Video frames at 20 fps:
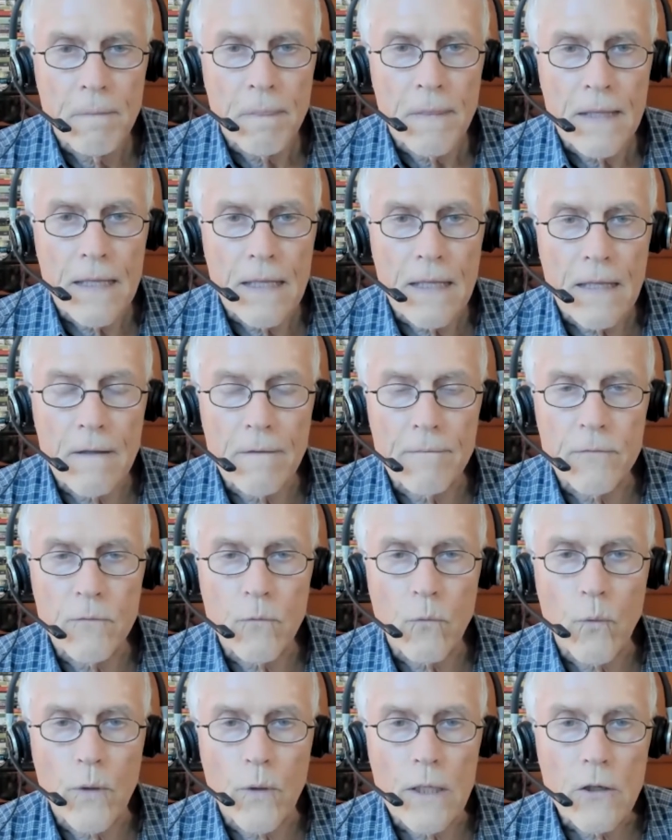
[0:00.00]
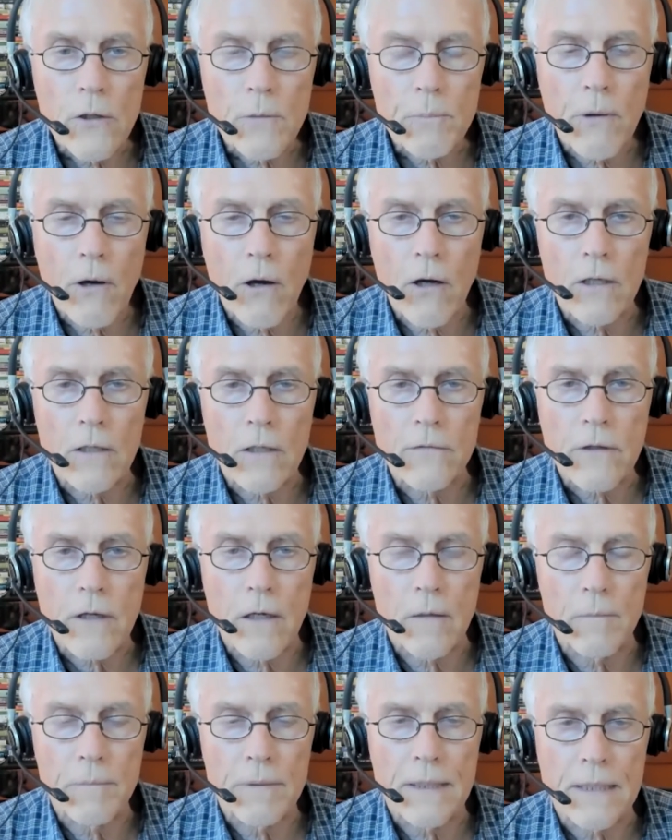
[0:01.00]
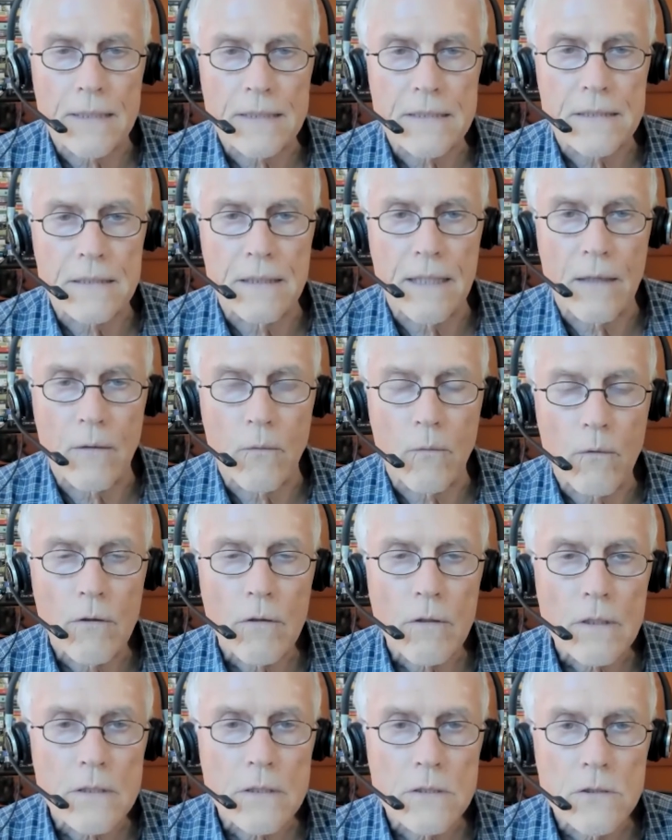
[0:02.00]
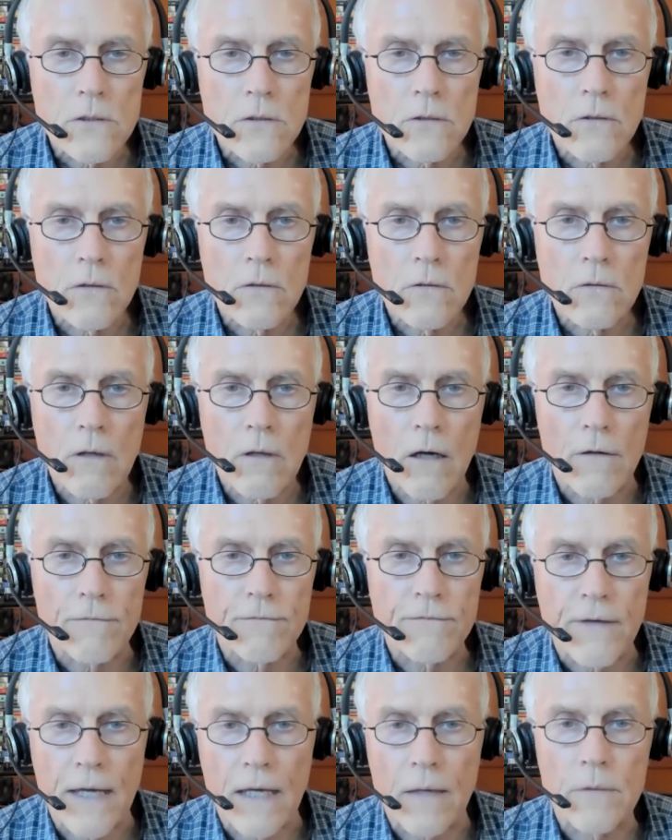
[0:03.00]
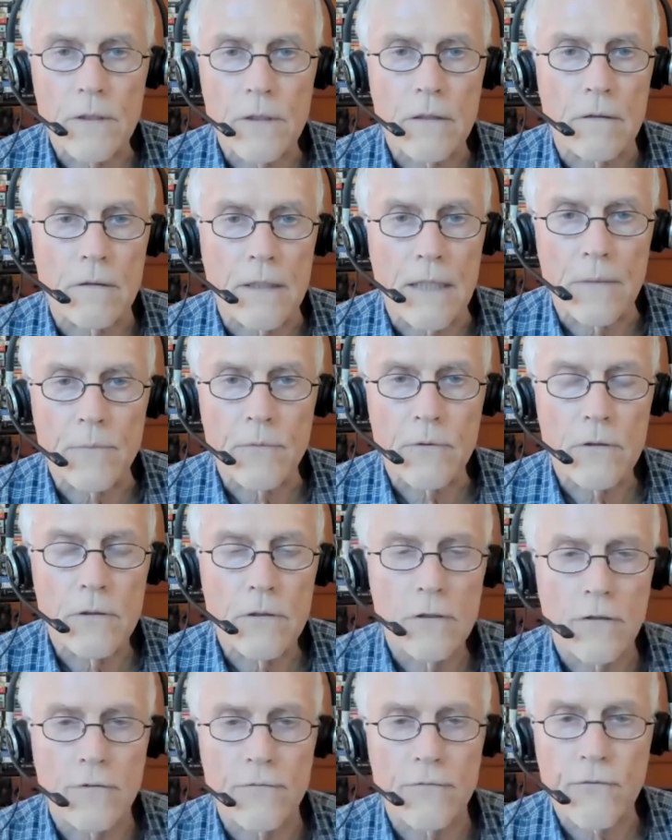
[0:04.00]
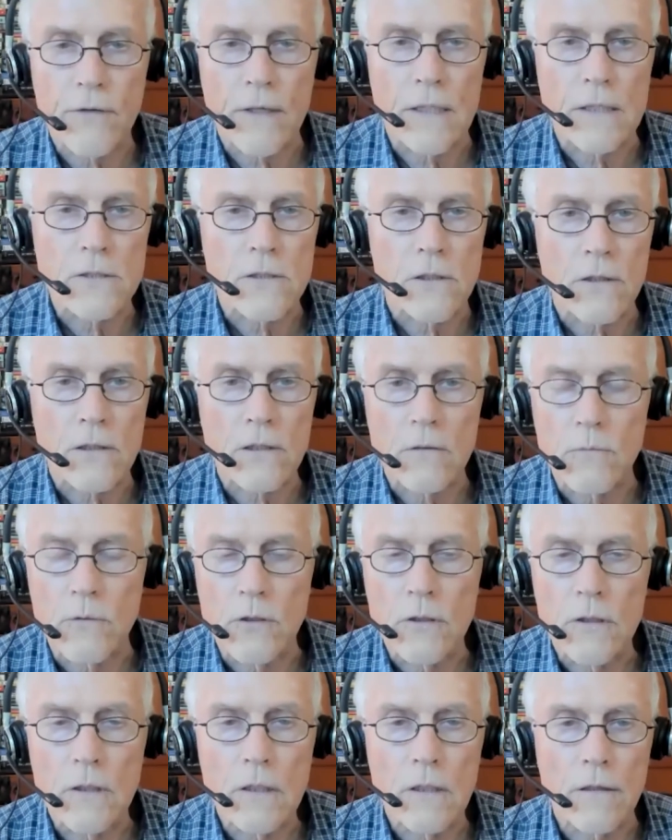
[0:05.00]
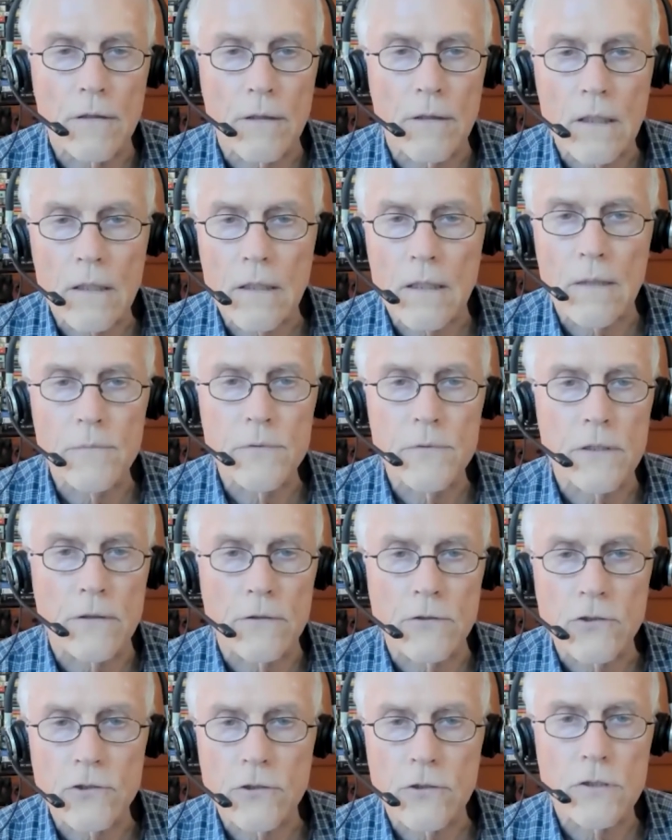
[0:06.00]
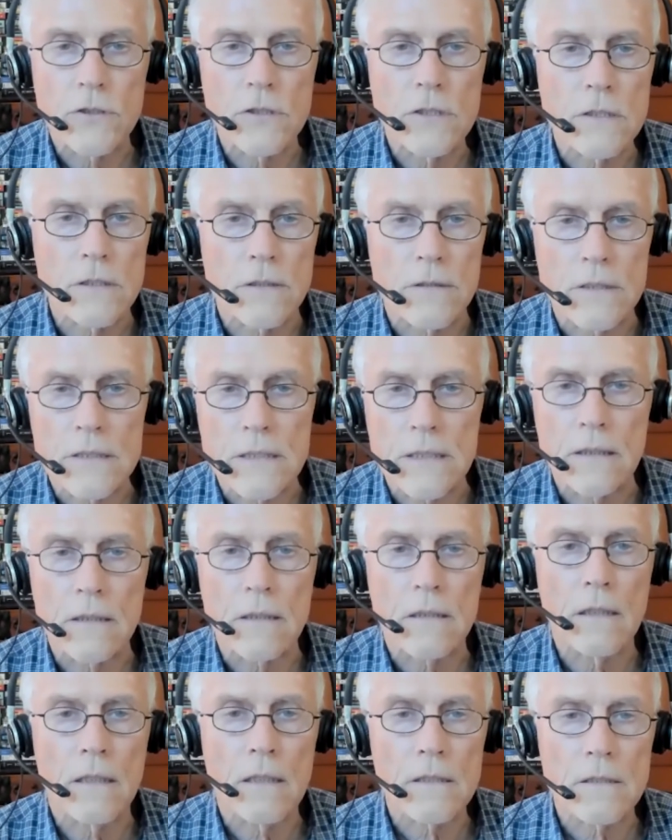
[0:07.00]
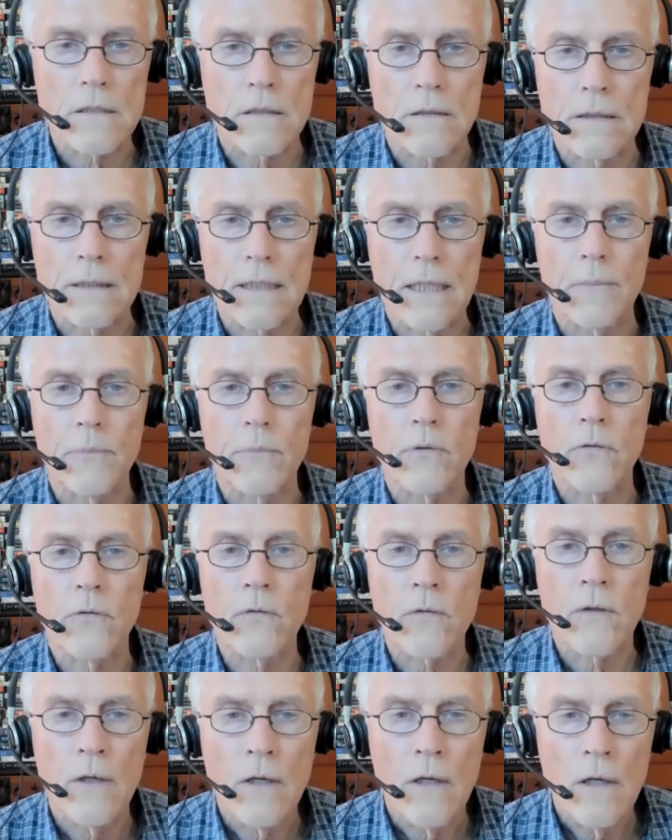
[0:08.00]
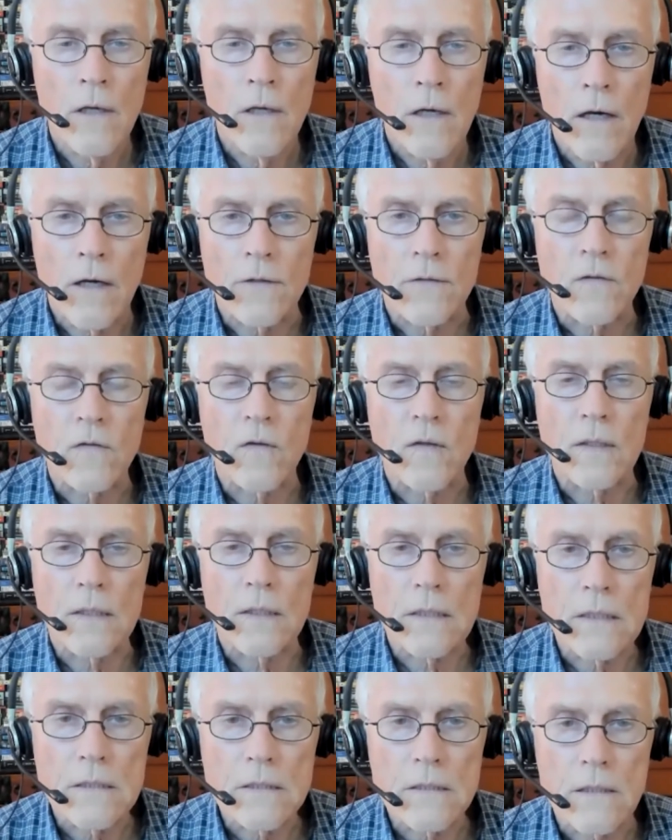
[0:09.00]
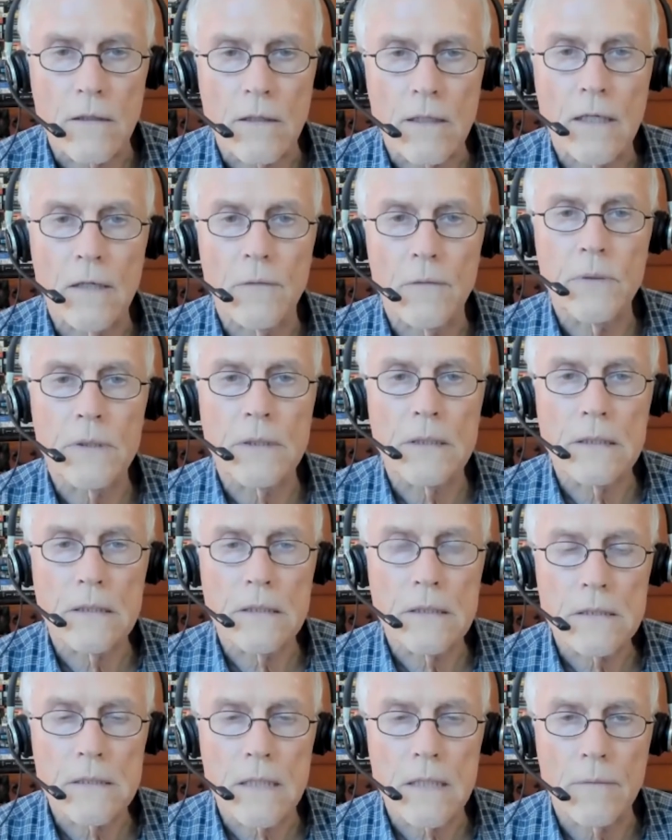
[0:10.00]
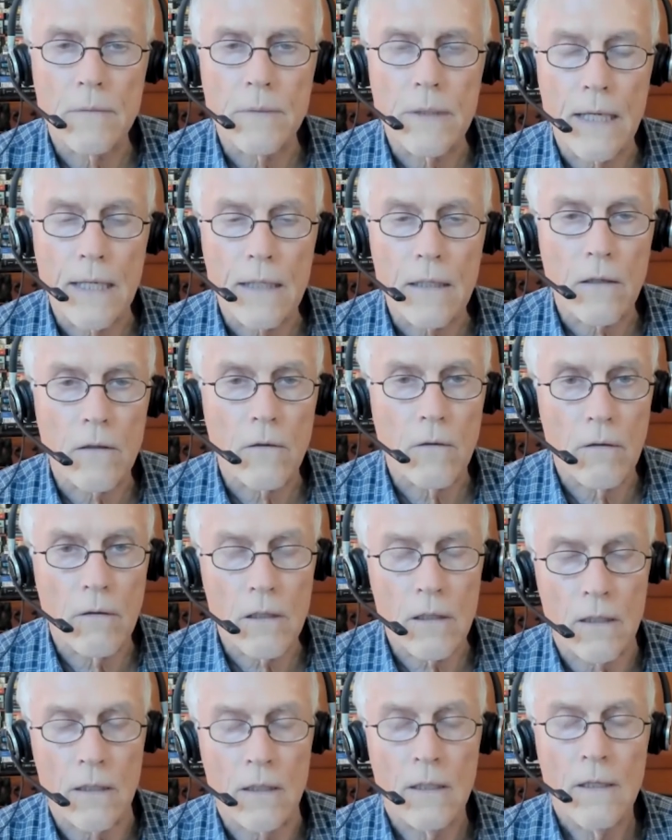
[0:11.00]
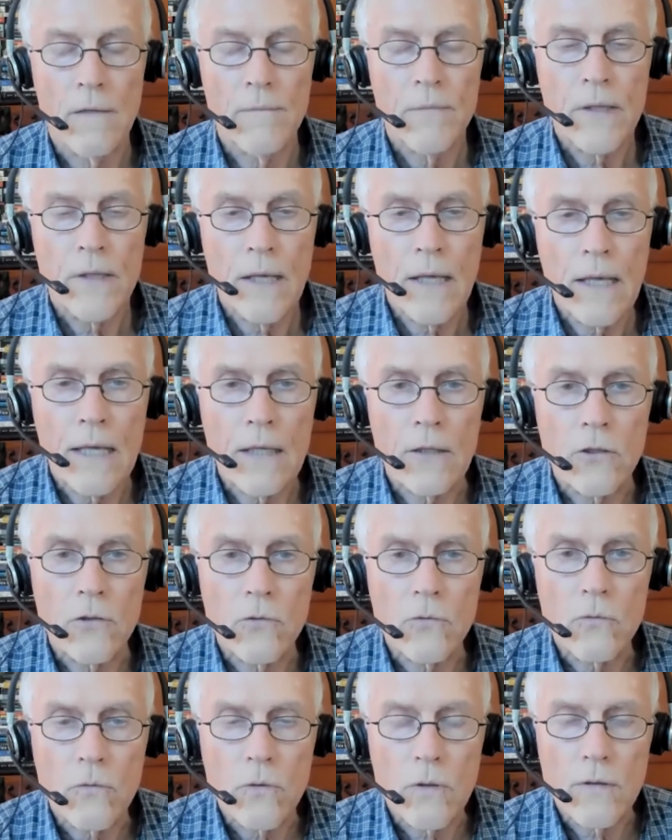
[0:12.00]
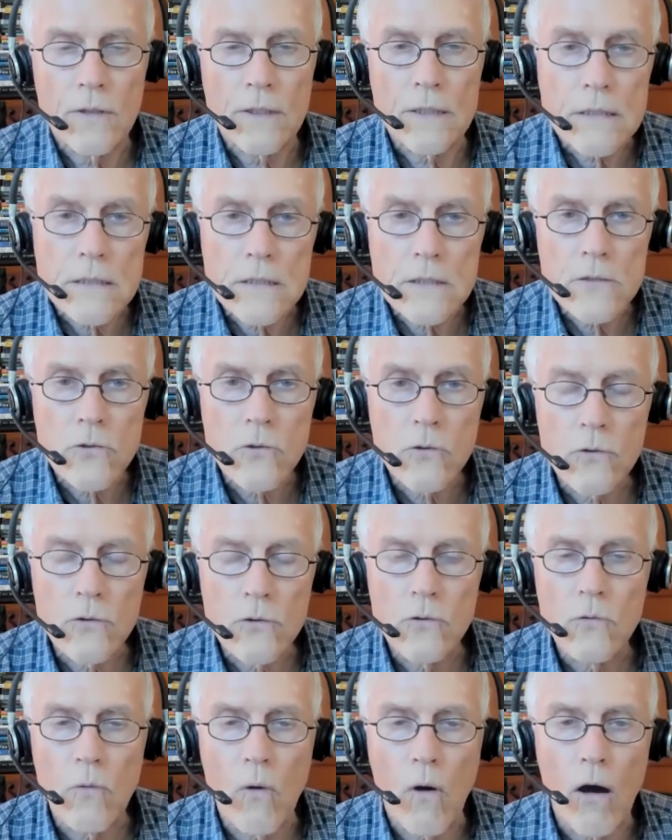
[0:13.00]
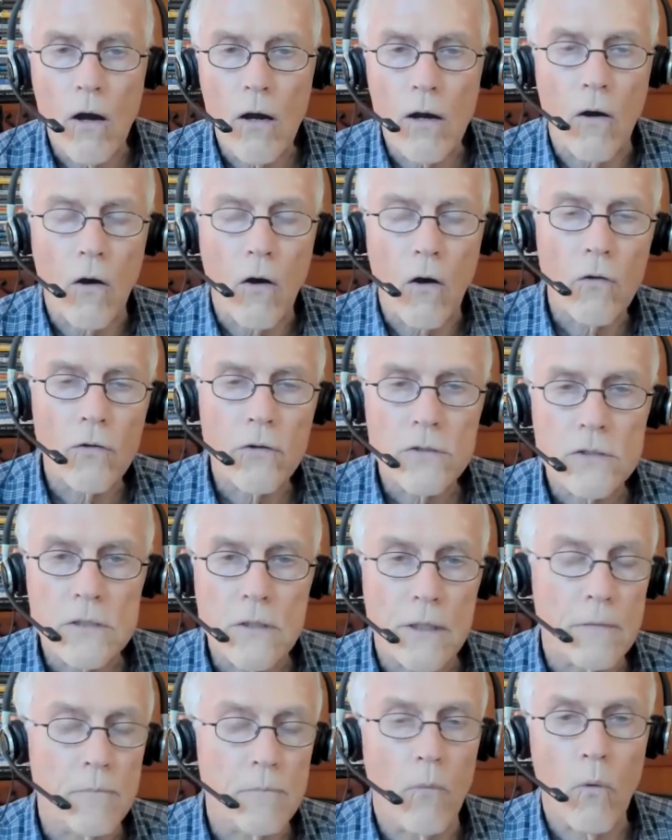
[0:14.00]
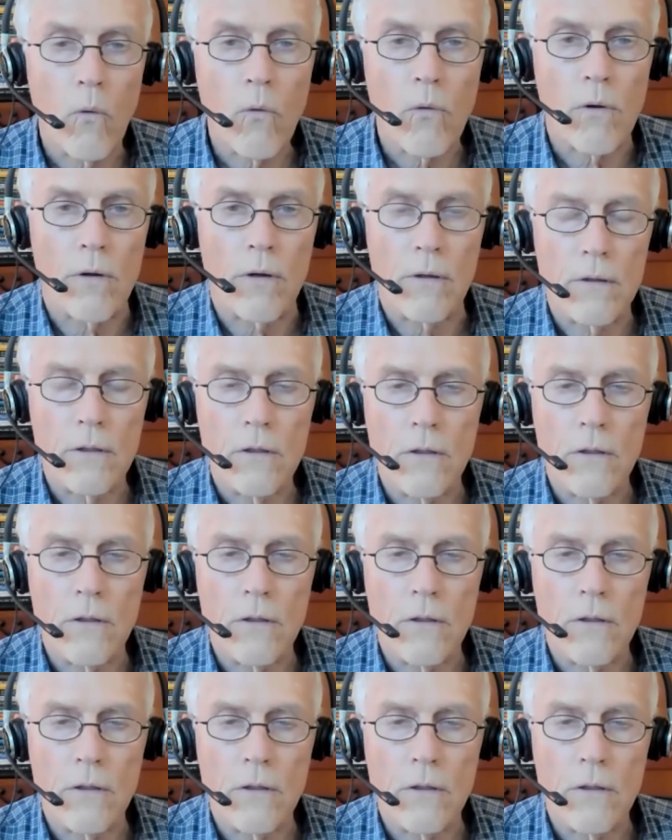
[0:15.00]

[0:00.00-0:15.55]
And we are part of complex networks, our family, our neighborhood, our friends, our community, our clubs, our churches, our synagogues, our temples, our cities, our companies. I mean, I can go on. And you this is who you are, all those and more,